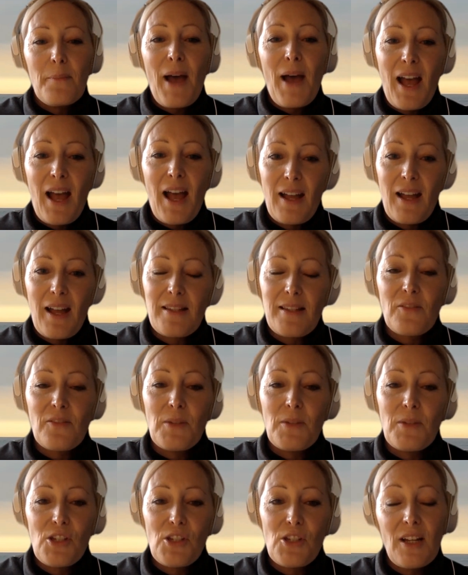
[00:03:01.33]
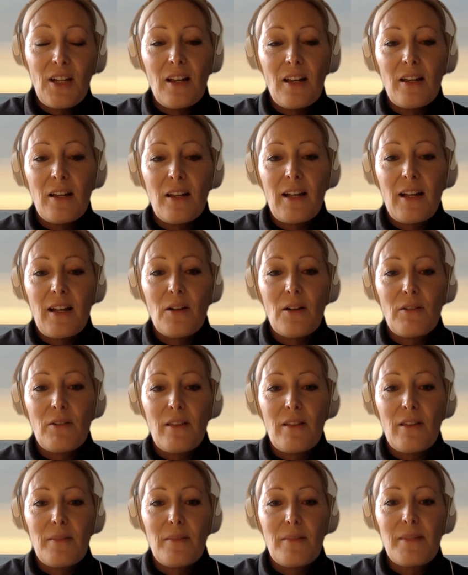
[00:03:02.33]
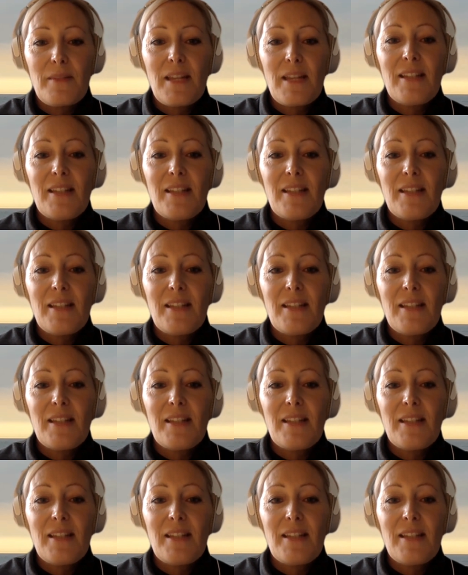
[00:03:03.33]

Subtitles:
the bad of machine learning algorithms.